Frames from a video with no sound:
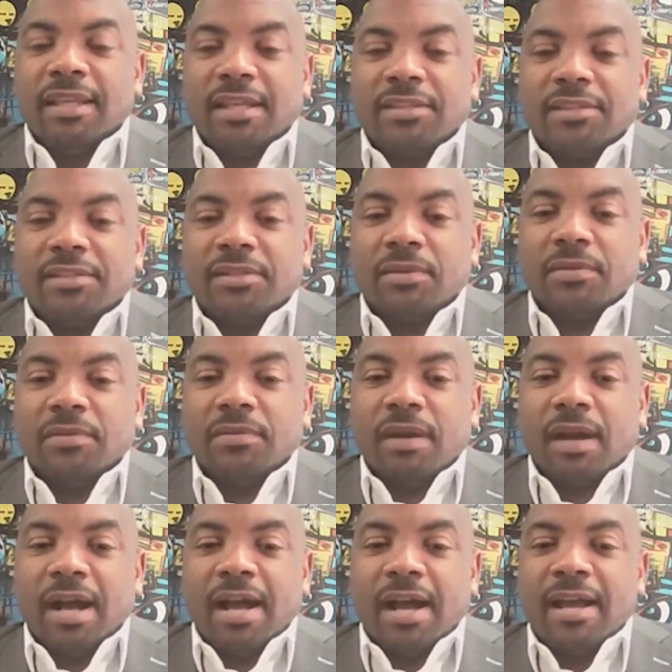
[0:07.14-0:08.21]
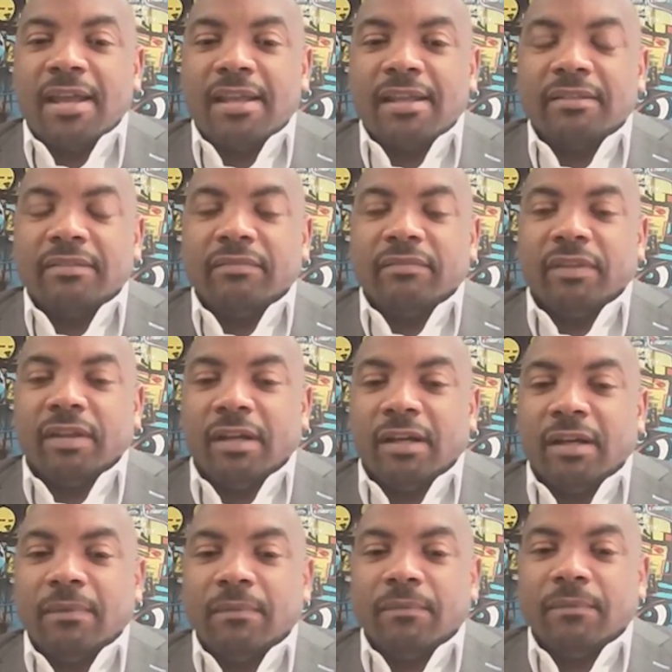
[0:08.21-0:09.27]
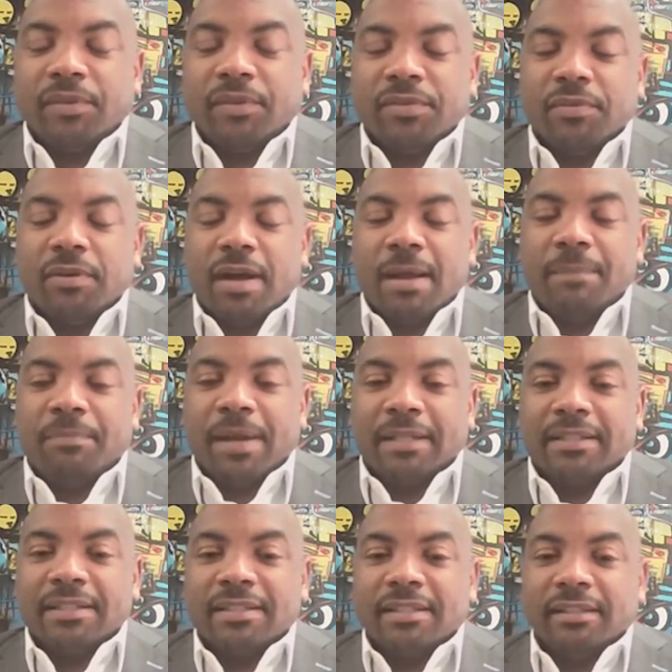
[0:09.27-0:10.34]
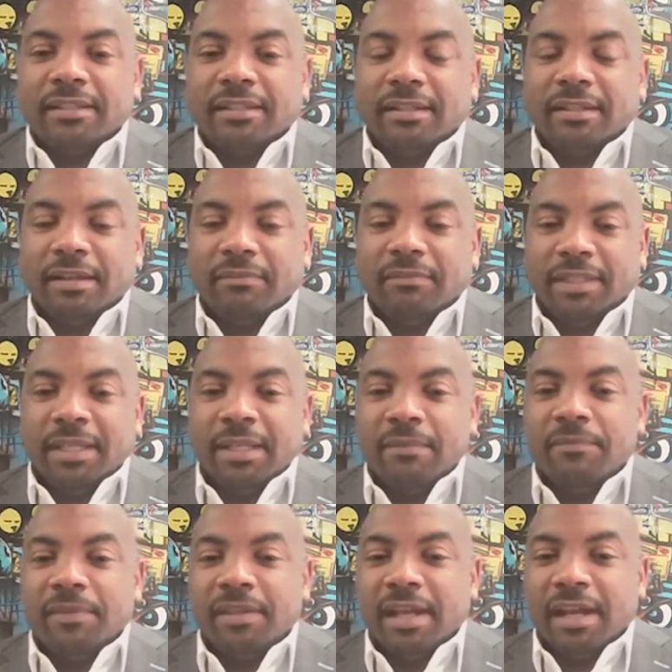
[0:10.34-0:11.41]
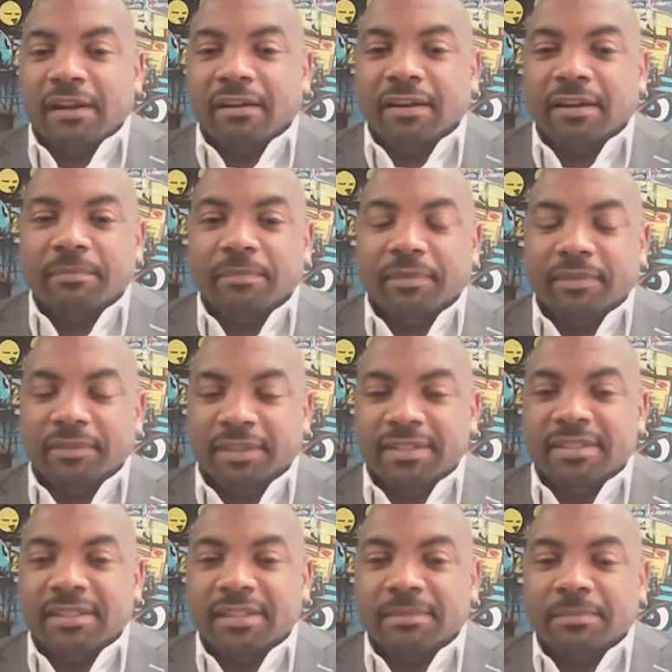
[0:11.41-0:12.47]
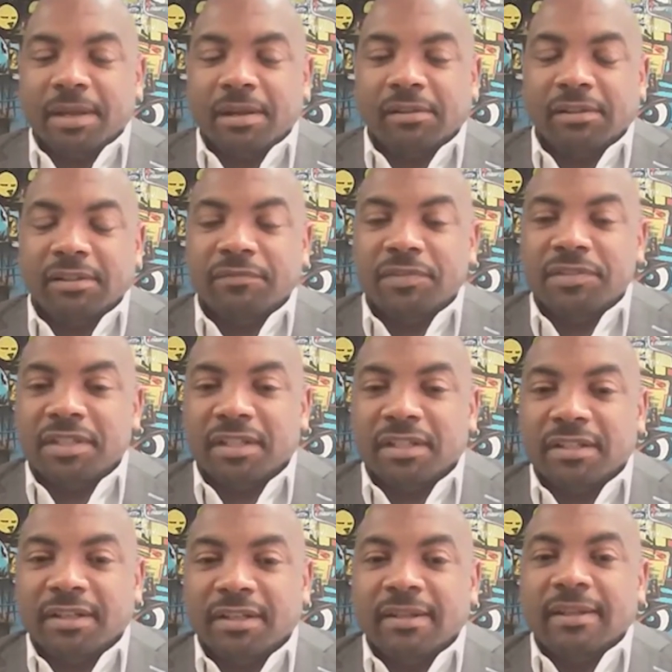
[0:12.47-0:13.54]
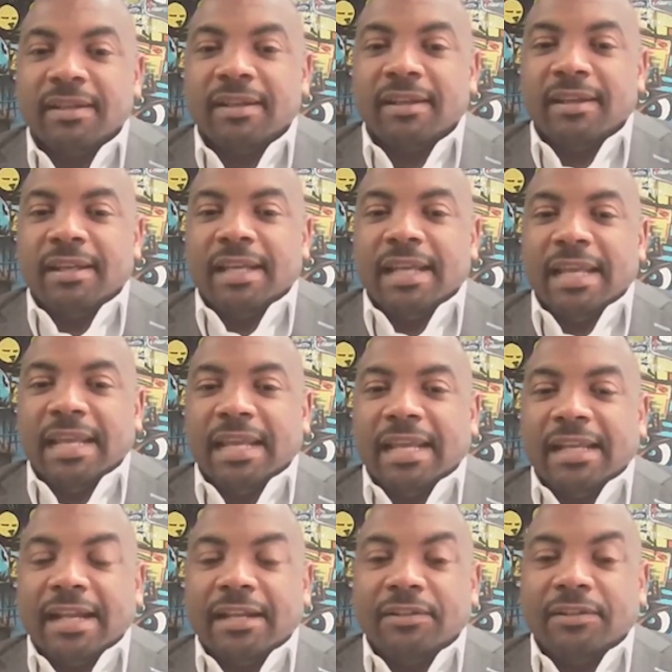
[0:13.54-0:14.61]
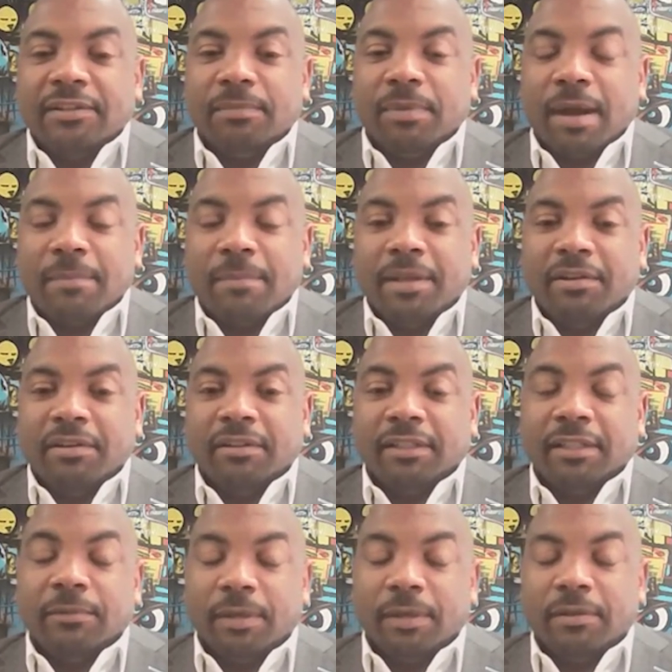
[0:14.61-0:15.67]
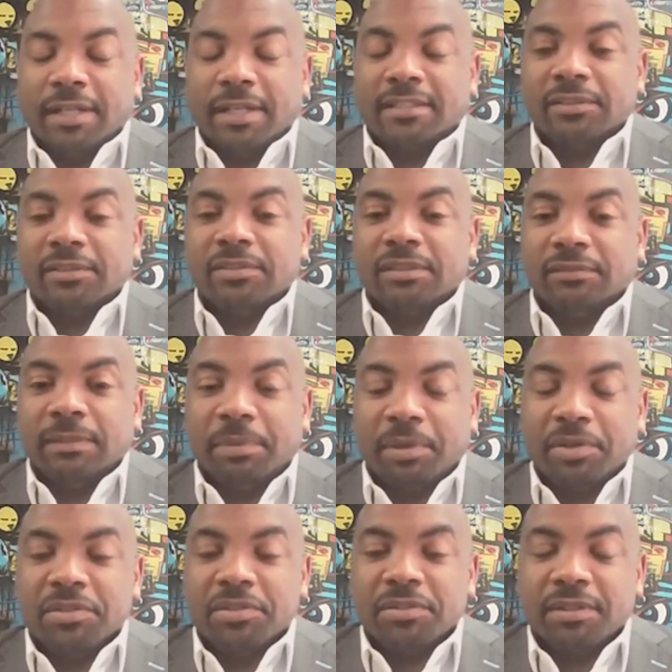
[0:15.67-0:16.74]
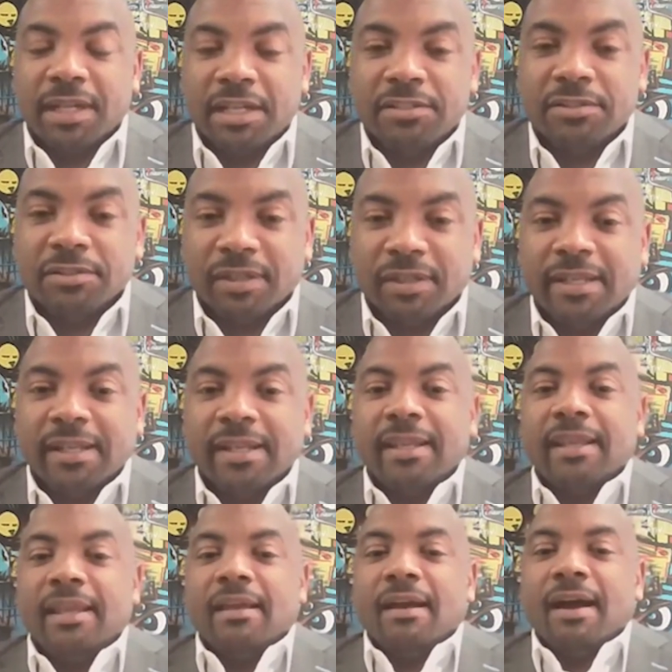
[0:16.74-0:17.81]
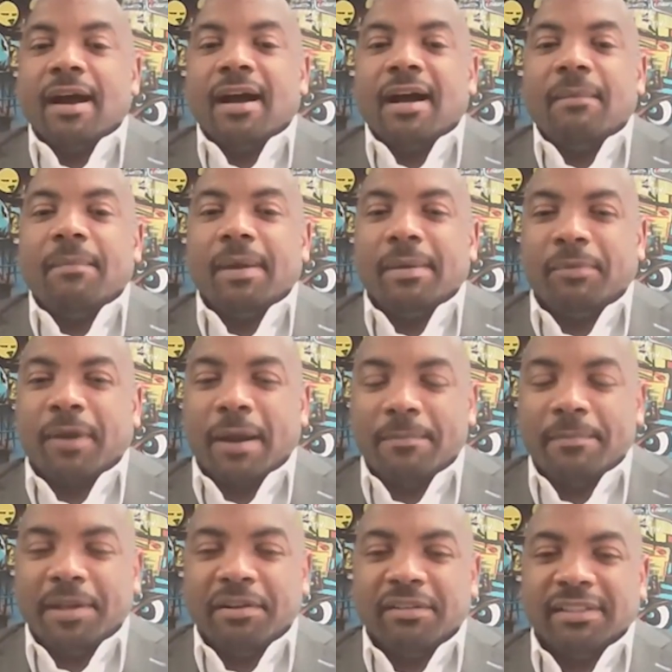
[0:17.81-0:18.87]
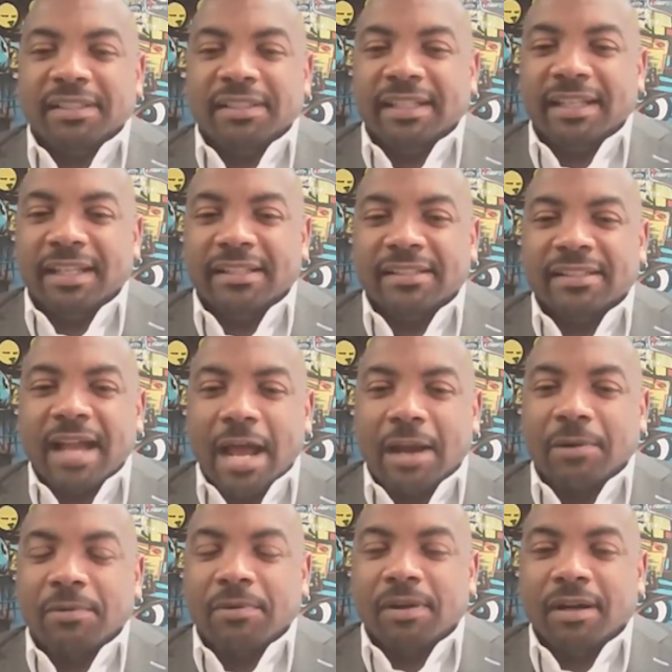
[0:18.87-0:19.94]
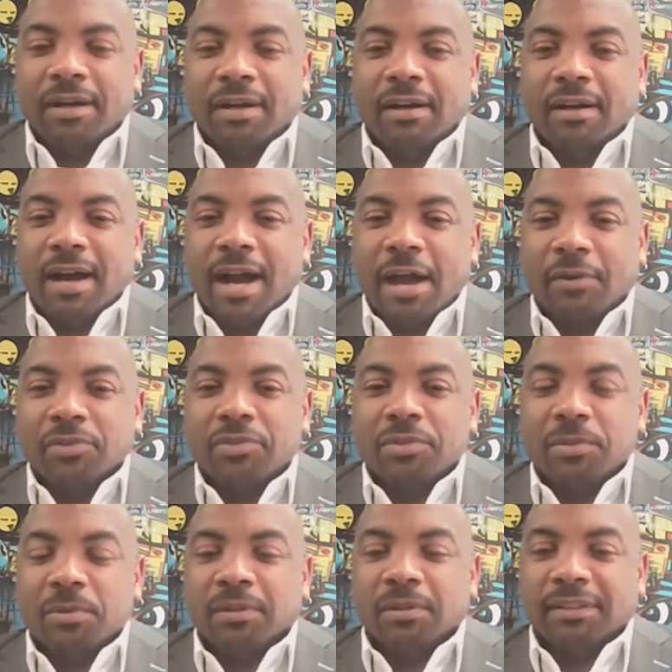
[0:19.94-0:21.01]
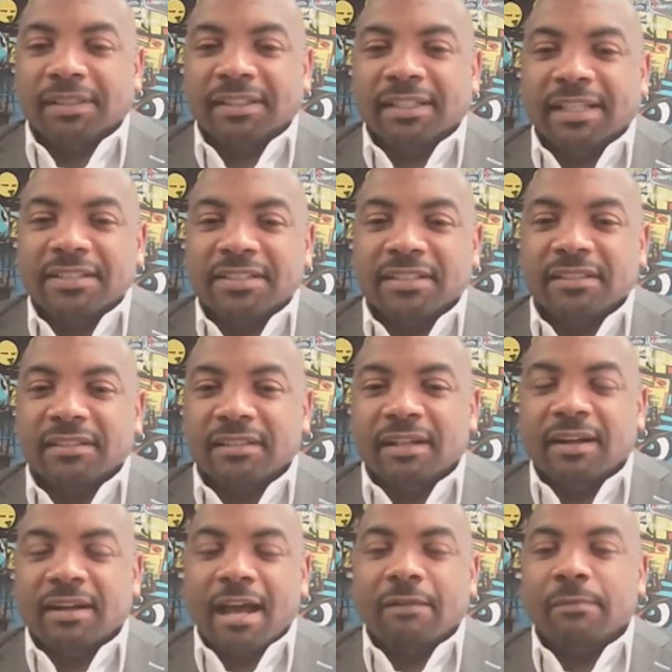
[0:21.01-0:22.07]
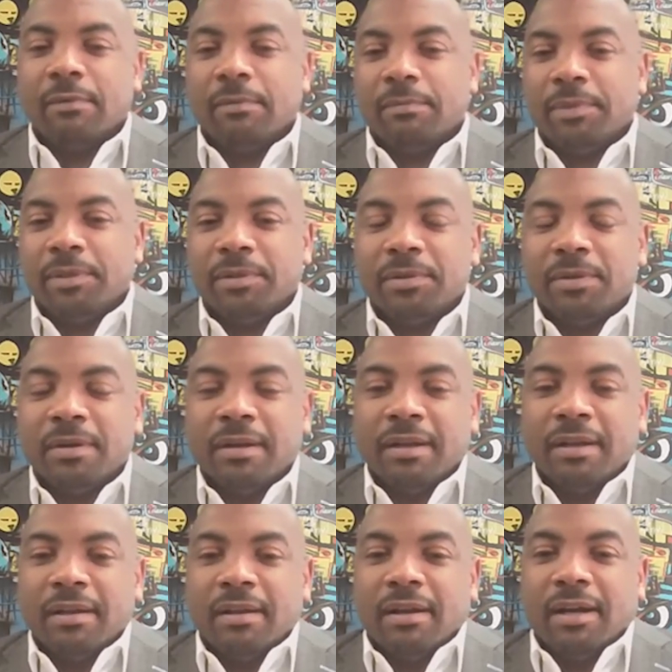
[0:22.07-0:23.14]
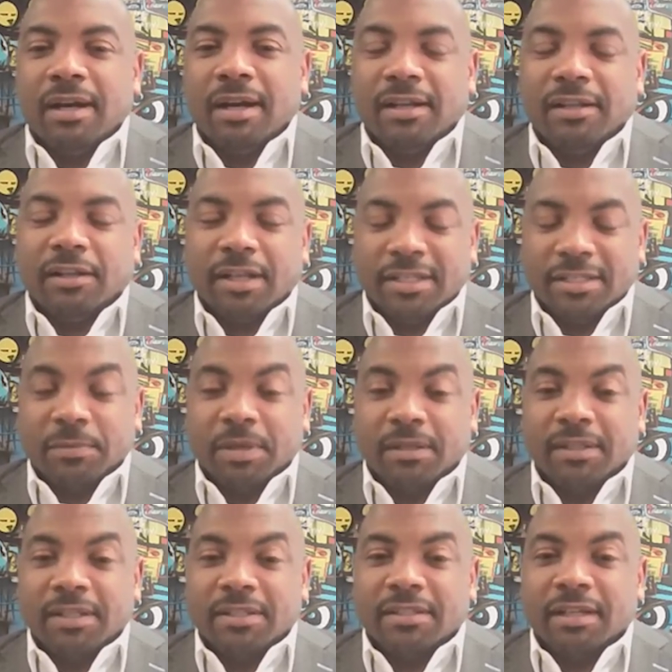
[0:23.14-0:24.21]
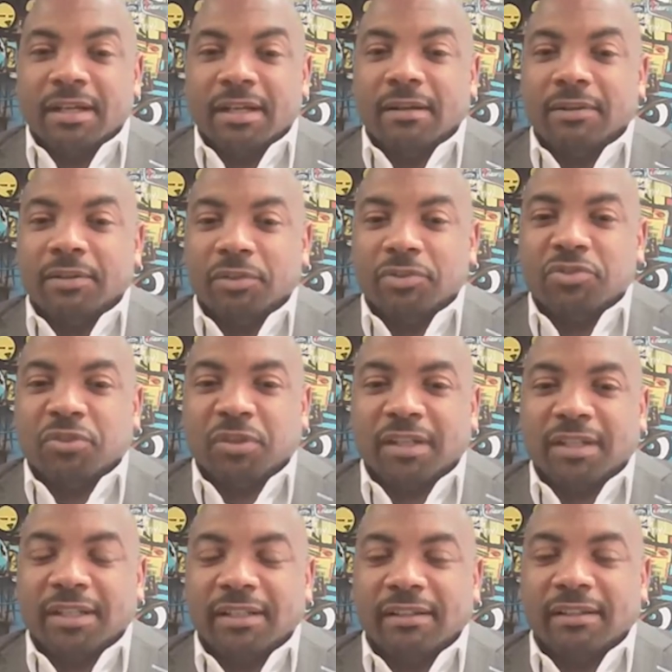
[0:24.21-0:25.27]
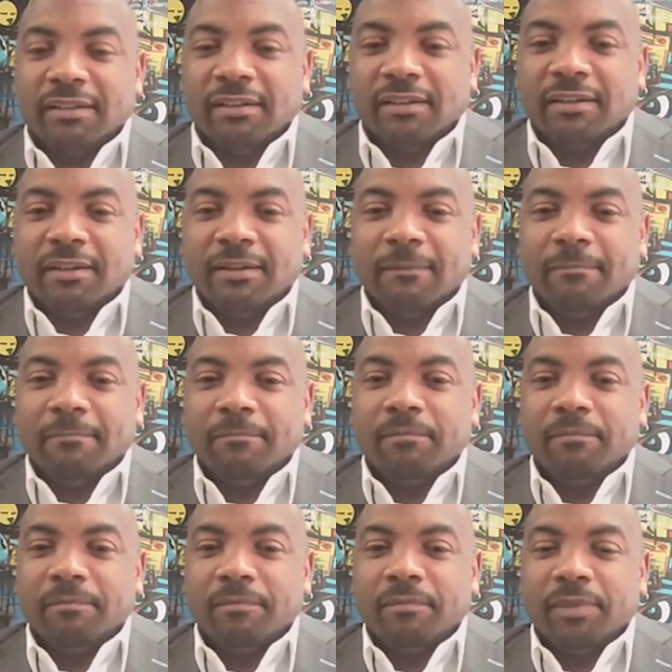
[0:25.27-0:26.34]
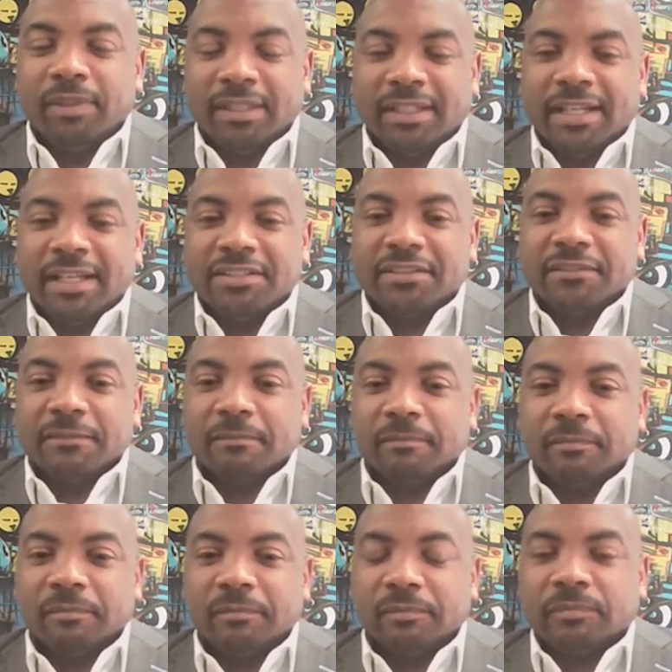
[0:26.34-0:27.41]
Yeah, so first of all, I practice in the DMV area, DC, Maryland, and Virginia, and I do primarily, well, exclusively personal injury, but primarily it's auto tort litigation, automobile, as well as trucking litigation.